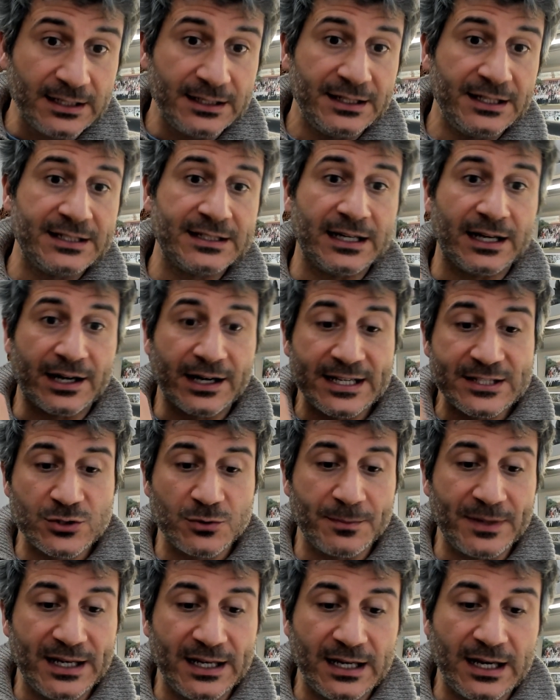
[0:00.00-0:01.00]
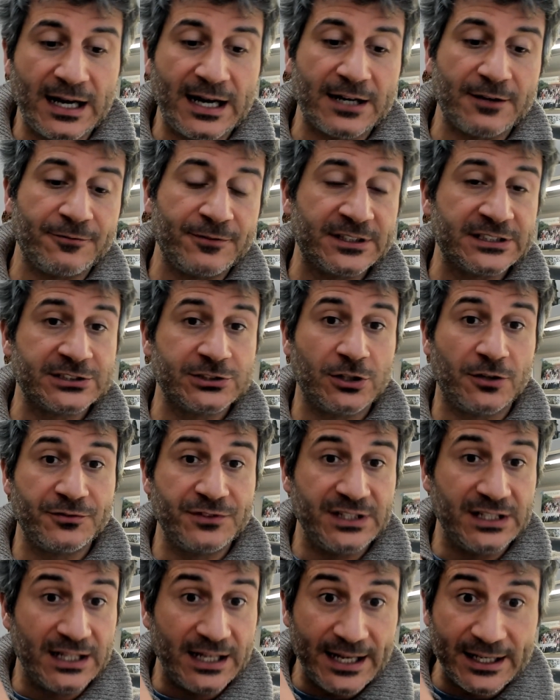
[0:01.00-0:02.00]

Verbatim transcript: in a resume are first off the